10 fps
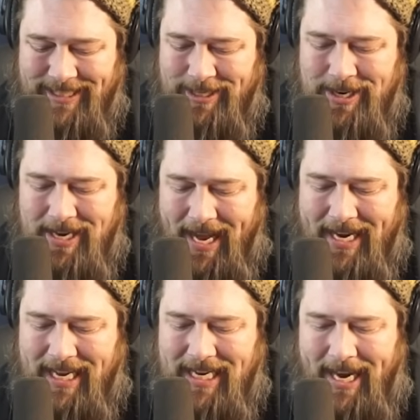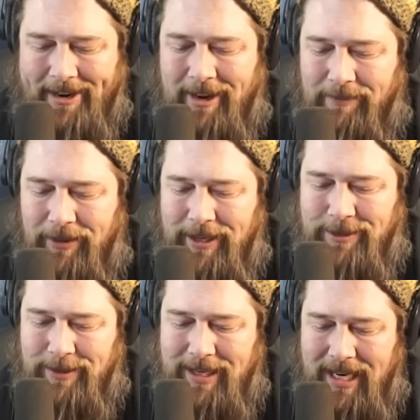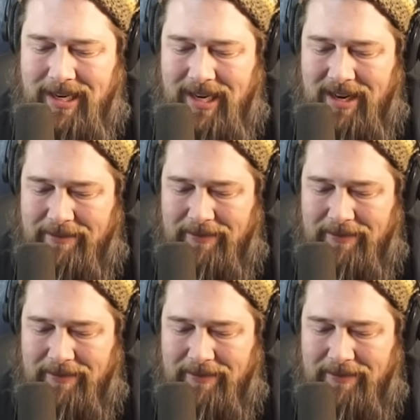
Not enough for this one. Not enough.